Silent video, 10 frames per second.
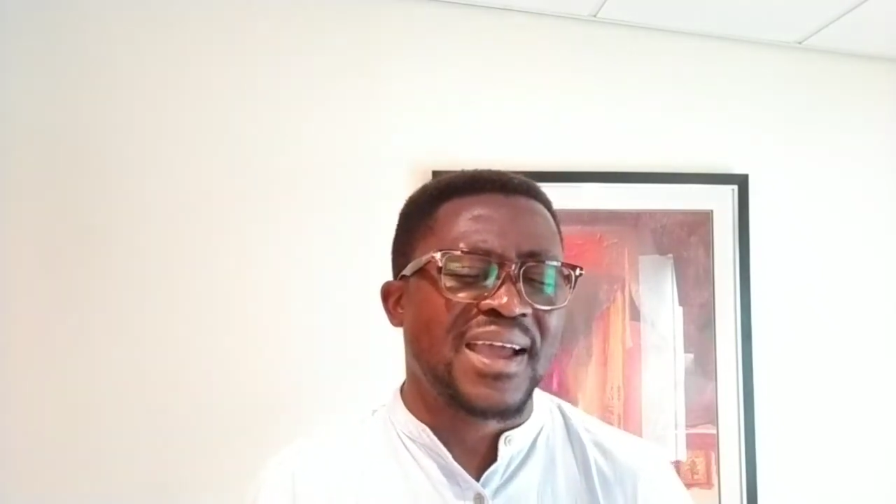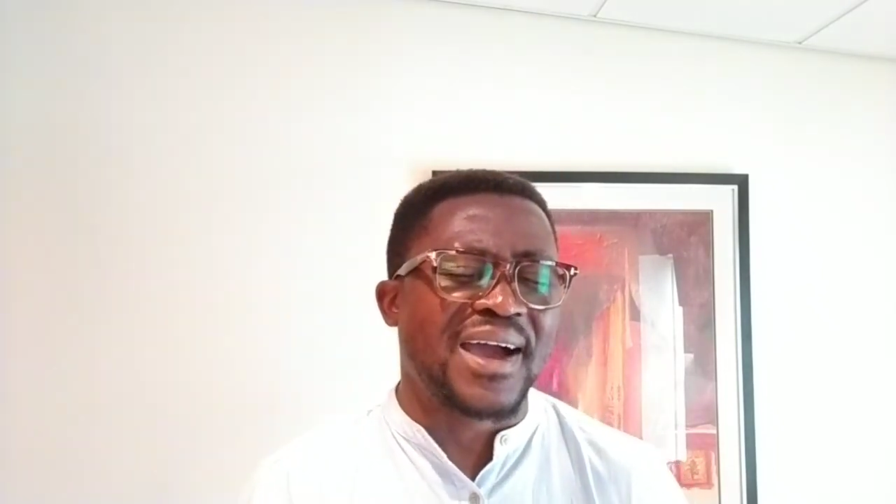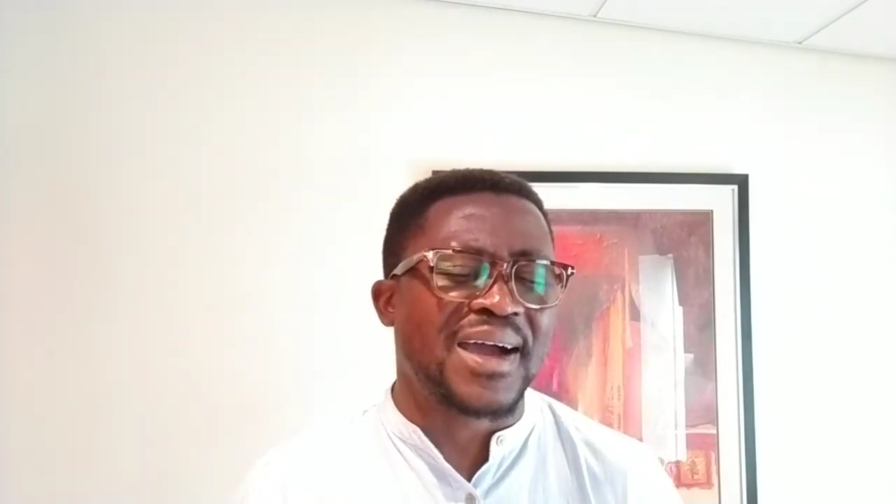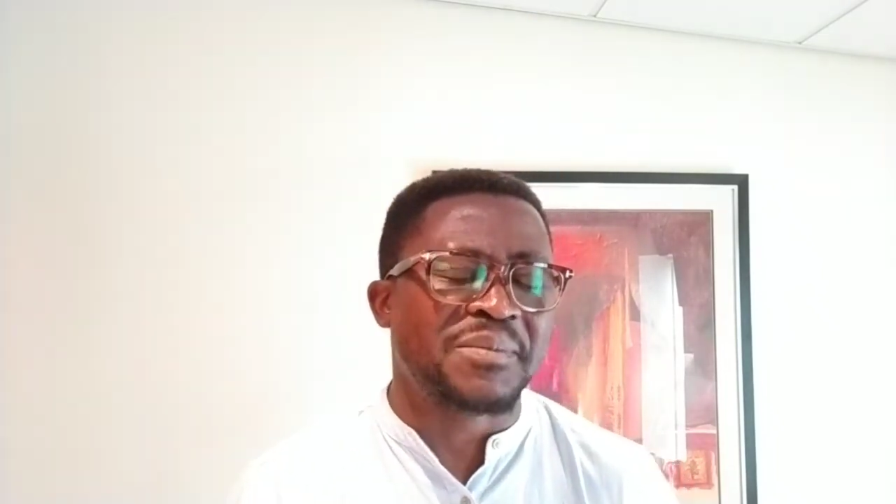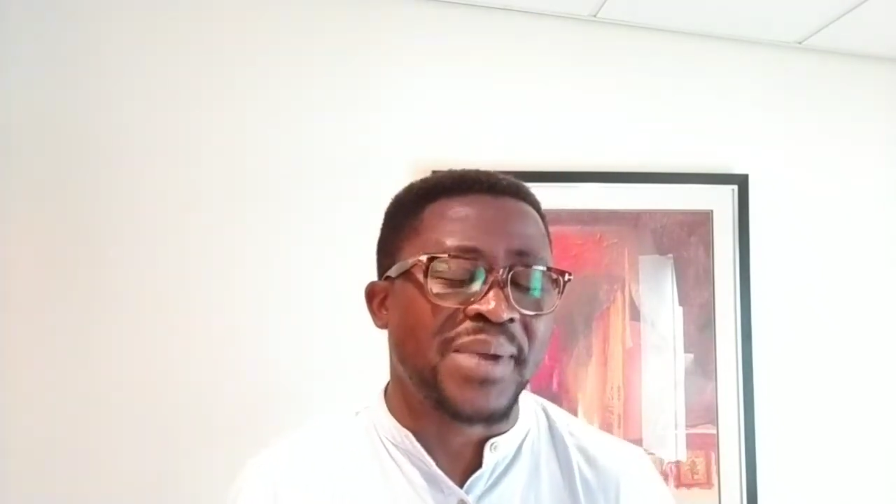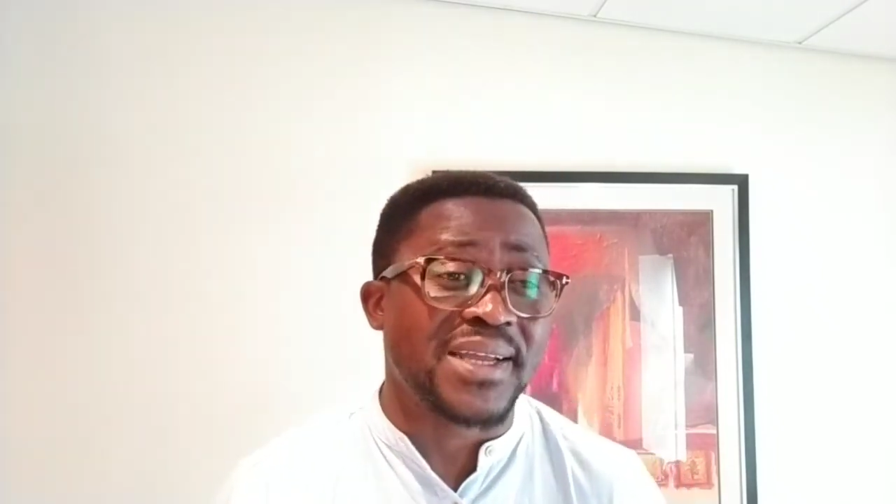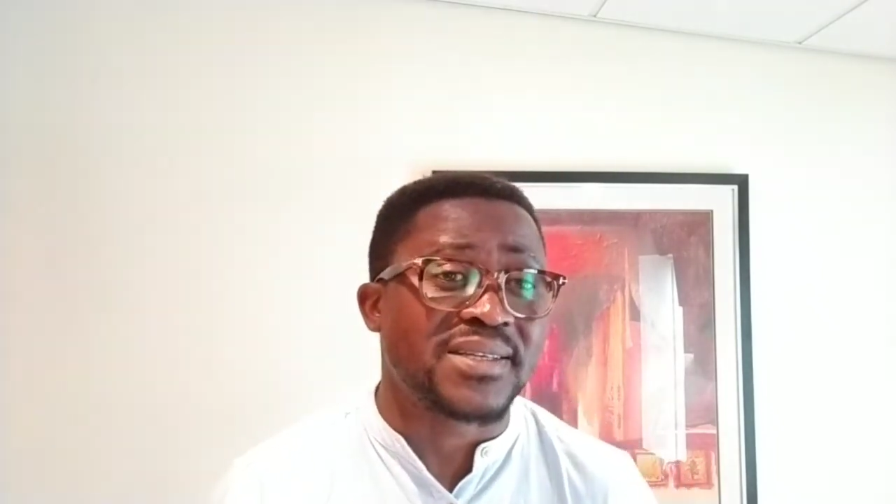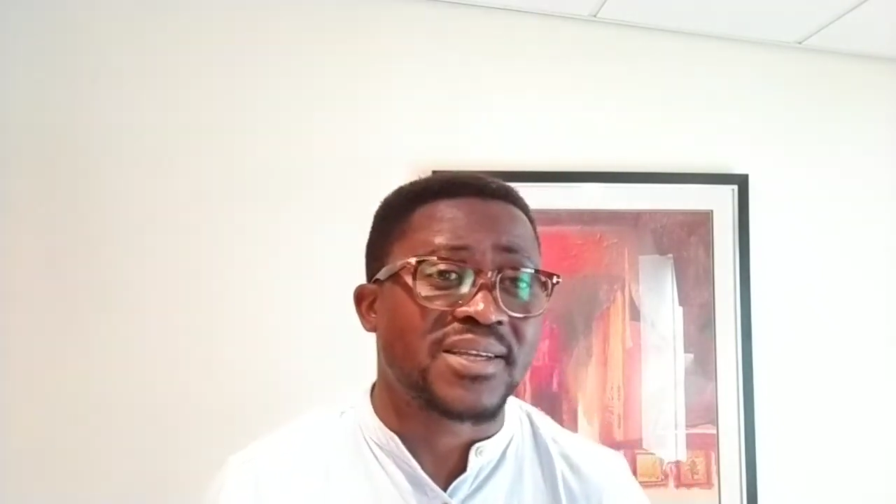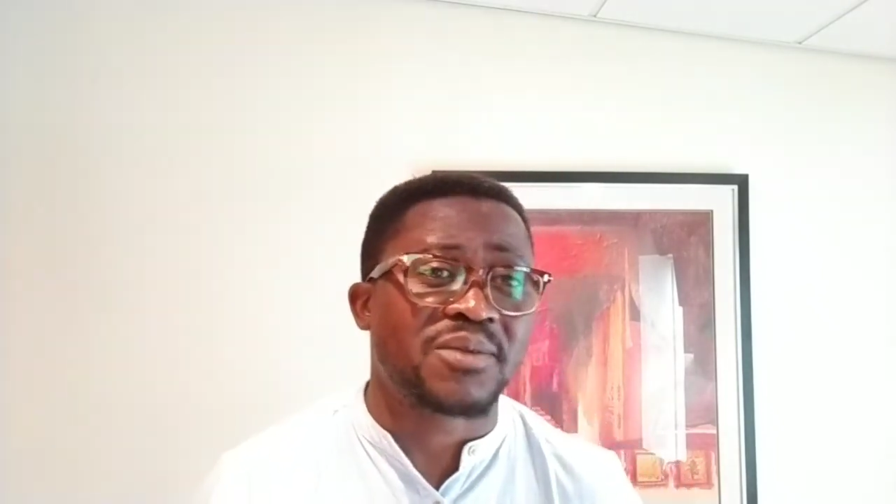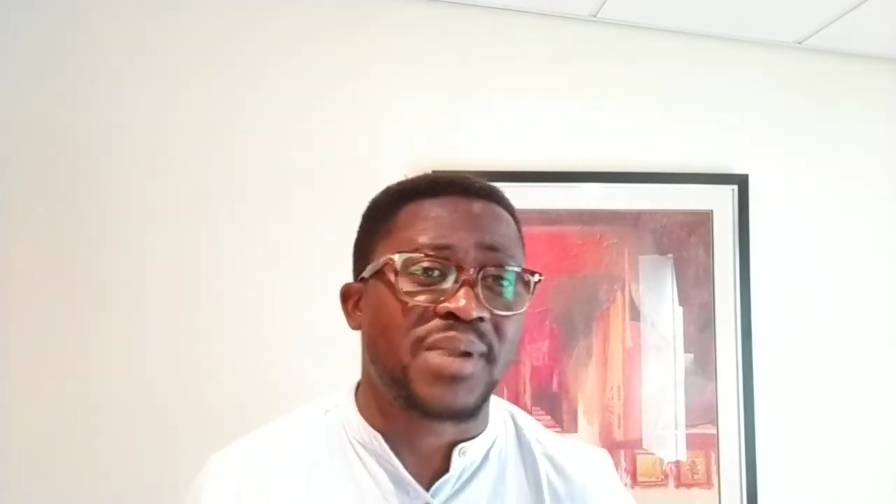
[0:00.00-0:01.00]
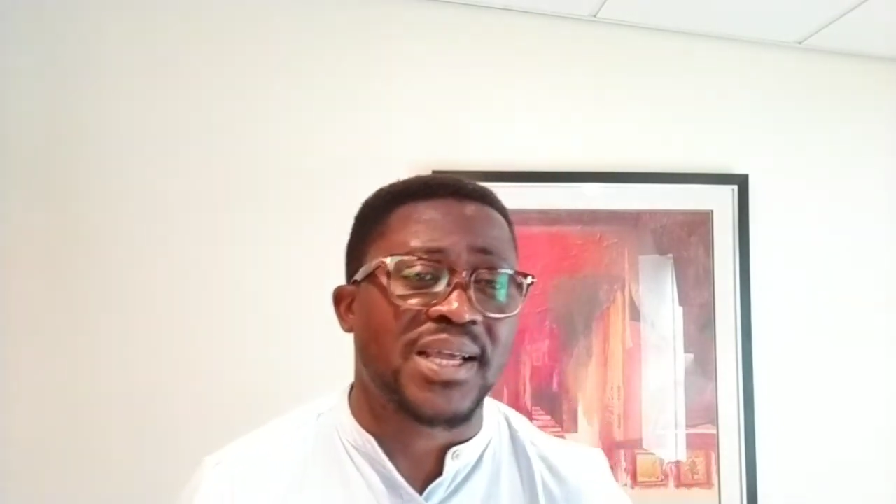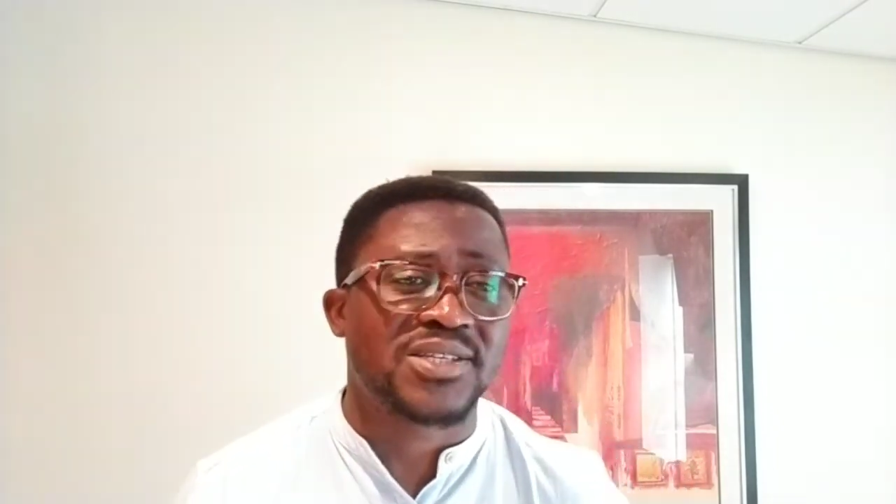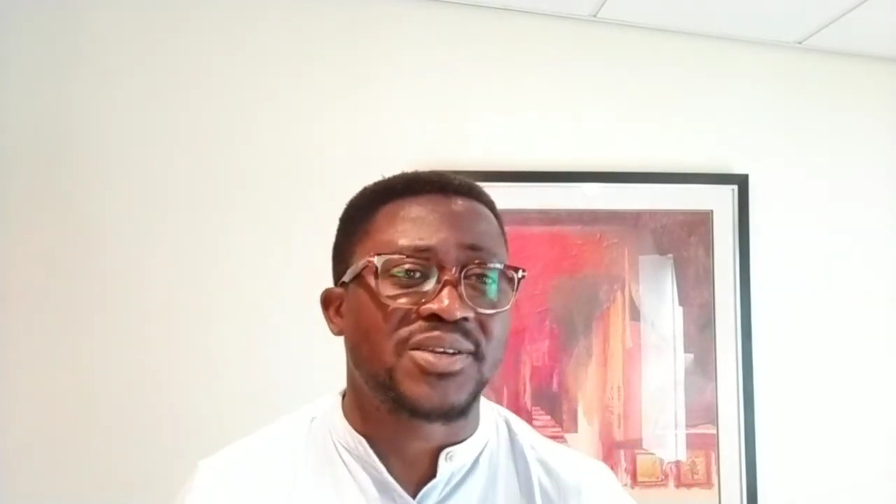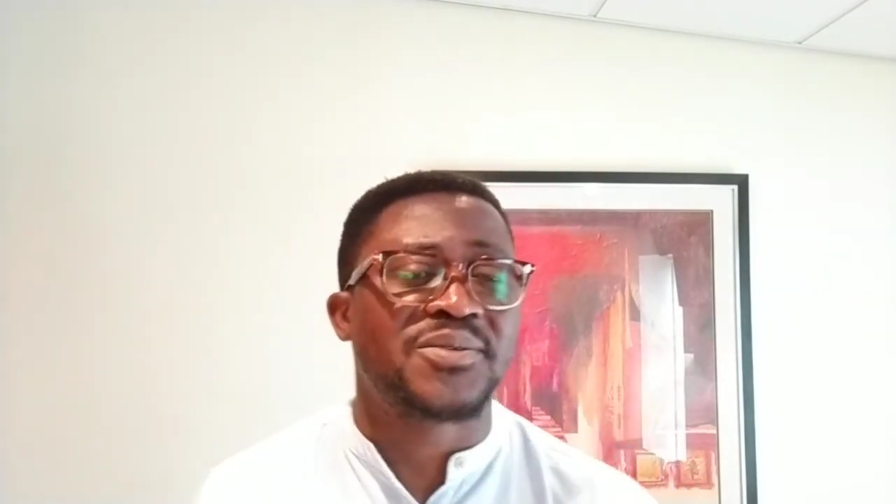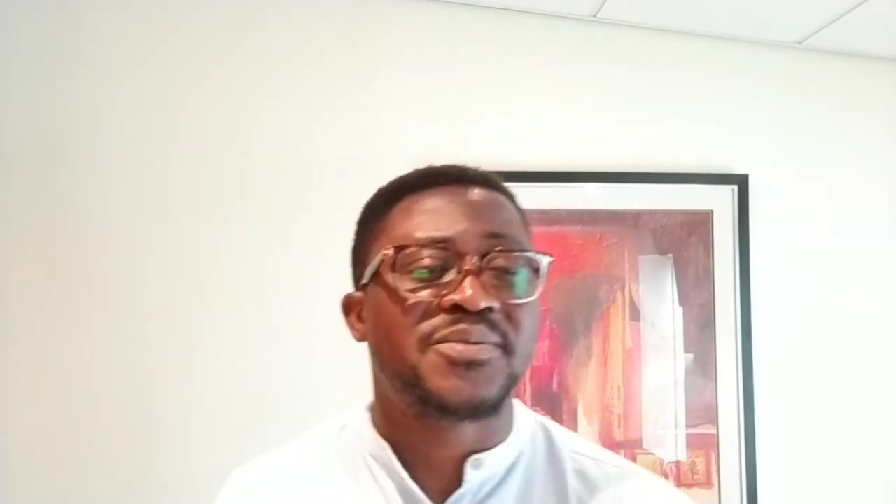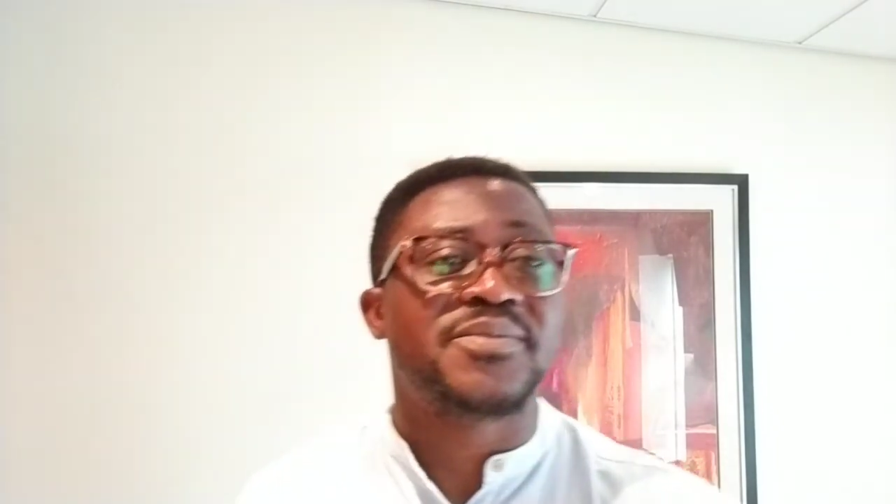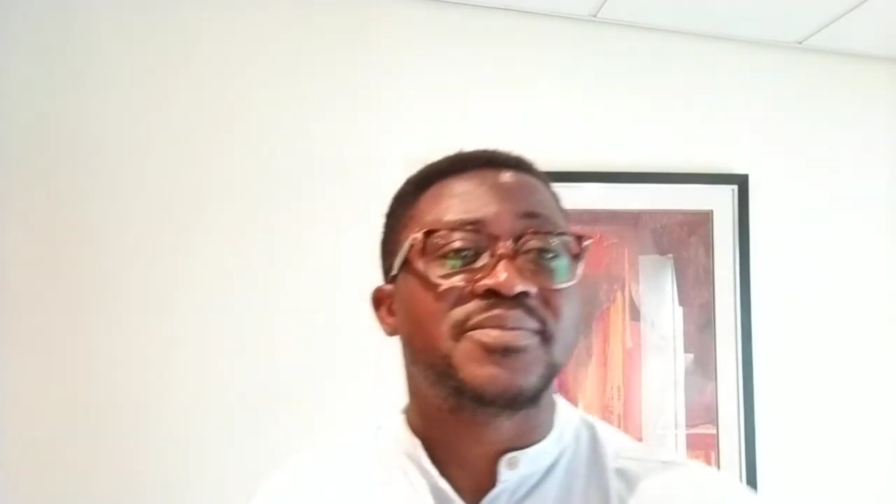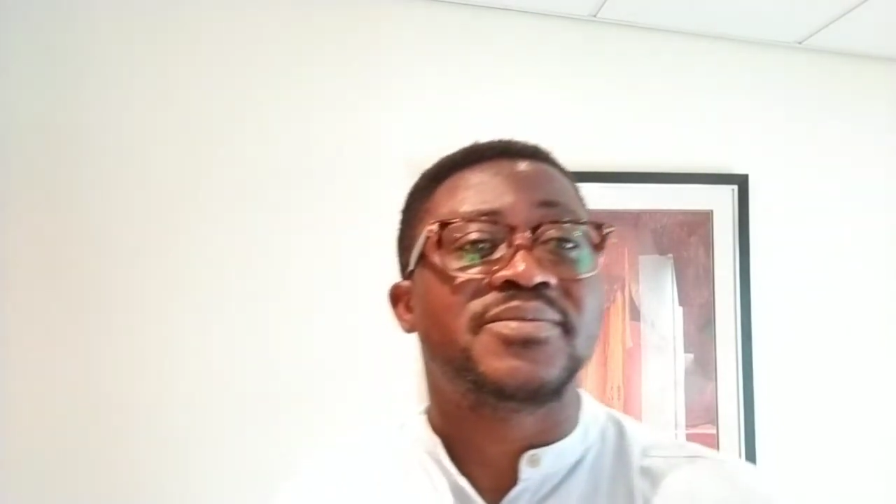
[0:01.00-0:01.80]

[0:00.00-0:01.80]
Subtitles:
Amen. God bless you.